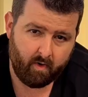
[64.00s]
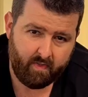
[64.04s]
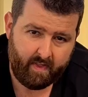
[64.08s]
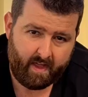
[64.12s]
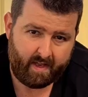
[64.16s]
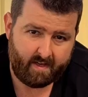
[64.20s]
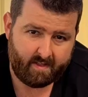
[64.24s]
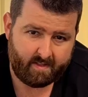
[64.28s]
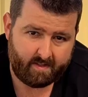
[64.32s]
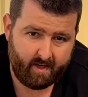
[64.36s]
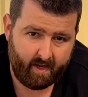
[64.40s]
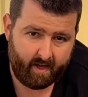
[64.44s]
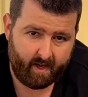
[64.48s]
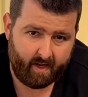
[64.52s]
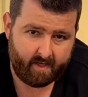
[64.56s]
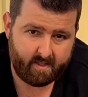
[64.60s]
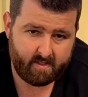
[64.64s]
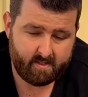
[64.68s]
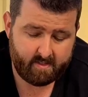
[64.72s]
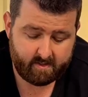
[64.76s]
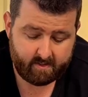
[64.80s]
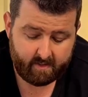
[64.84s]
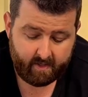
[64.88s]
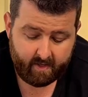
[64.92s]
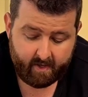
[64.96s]
that
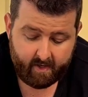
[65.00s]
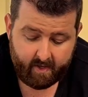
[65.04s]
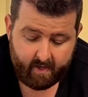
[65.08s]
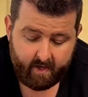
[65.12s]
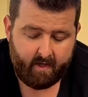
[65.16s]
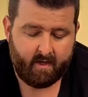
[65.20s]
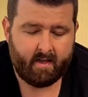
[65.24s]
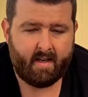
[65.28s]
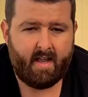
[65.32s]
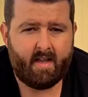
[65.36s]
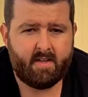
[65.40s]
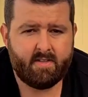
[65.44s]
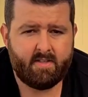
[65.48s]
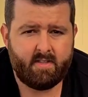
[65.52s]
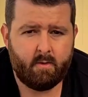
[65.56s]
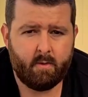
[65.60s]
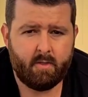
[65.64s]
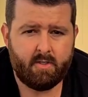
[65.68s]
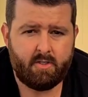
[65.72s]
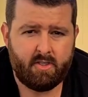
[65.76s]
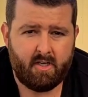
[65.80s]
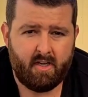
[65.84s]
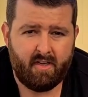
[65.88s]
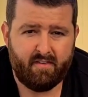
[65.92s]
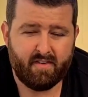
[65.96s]
does, it allows you to
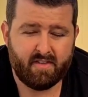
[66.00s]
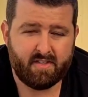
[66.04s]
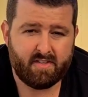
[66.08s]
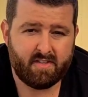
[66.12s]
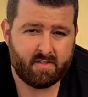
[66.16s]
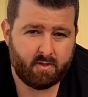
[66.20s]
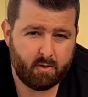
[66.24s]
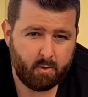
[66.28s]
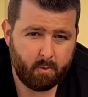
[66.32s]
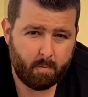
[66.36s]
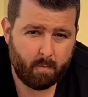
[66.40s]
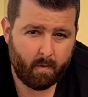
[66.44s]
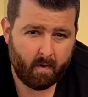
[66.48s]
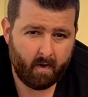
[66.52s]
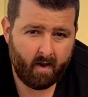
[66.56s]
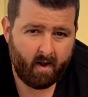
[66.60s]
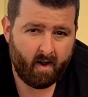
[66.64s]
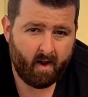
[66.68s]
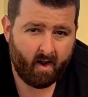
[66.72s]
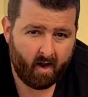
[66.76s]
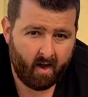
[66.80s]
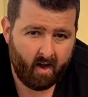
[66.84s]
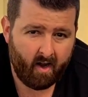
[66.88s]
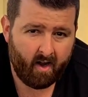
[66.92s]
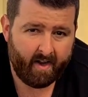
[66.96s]
achieve a super
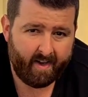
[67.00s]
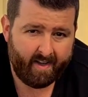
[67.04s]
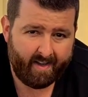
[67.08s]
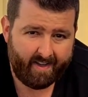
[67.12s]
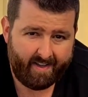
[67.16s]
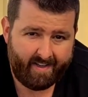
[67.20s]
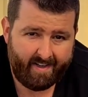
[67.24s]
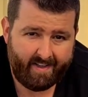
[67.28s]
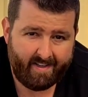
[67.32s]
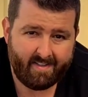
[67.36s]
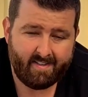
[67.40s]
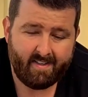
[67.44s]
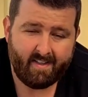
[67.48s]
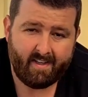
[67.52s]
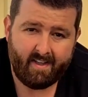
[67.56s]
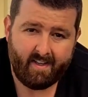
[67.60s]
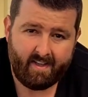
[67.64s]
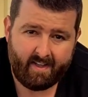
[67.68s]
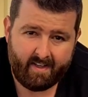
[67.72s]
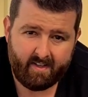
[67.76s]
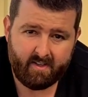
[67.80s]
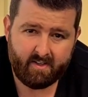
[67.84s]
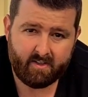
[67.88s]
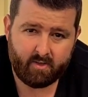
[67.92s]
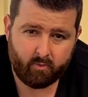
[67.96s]
high heat
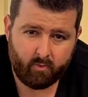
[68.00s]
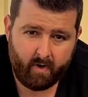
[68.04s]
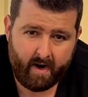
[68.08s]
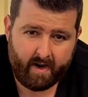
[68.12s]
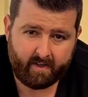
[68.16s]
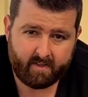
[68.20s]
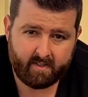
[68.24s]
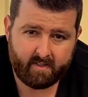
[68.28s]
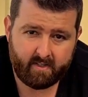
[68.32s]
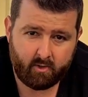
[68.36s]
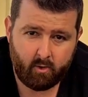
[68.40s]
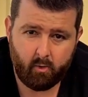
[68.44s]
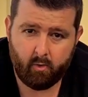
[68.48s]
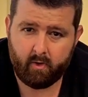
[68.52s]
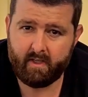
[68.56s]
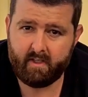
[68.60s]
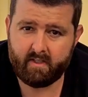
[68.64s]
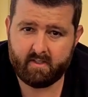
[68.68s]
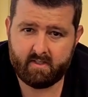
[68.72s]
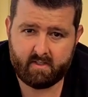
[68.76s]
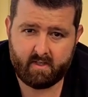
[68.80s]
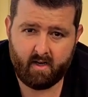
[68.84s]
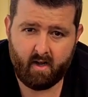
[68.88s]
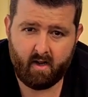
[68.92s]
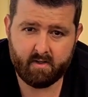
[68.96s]
indirect cooking
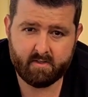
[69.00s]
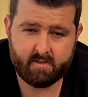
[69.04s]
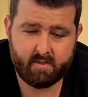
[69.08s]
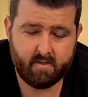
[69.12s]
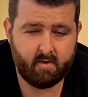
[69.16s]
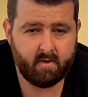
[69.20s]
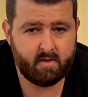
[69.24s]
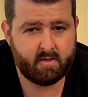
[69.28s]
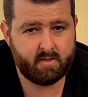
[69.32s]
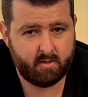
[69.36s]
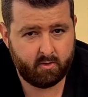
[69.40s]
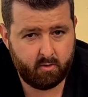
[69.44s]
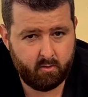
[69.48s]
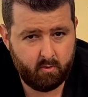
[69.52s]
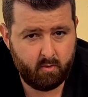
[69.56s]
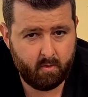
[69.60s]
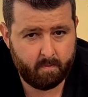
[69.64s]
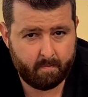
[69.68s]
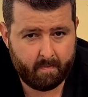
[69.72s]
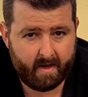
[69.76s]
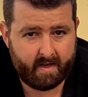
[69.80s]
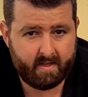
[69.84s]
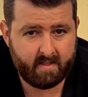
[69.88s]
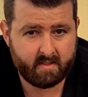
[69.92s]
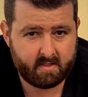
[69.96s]
style. So there are 2
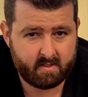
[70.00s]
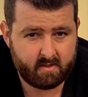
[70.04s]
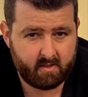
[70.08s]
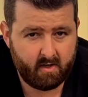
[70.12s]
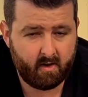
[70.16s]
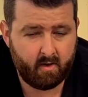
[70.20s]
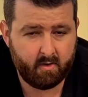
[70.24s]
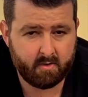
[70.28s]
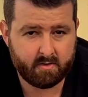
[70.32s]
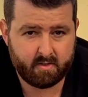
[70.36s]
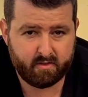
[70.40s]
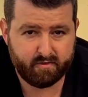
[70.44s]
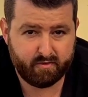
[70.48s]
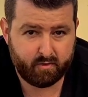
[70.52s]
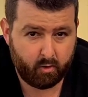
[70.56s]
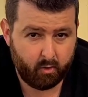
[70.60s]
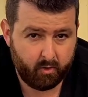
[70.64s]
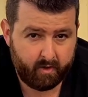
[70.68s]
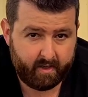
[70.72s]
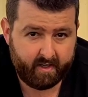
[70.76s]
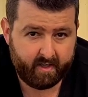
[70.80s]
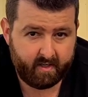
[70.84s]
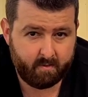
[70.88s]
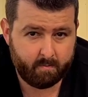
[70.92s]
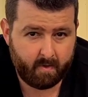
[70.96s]
main styles of
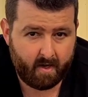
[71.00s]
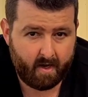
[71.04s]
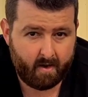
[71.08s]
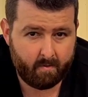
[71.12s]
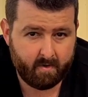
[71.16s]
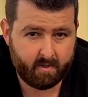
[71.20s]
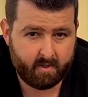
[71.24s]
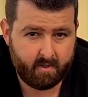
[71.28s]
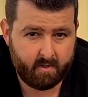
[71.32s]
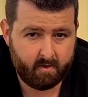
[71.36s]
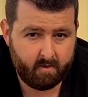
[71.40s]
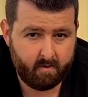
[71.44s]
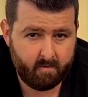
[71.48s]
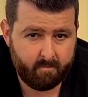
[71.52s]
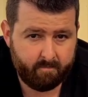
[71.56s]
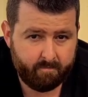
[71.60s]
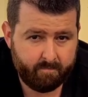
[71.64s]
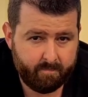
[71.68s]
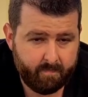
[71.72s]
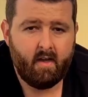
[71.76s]
cooking in barbecue.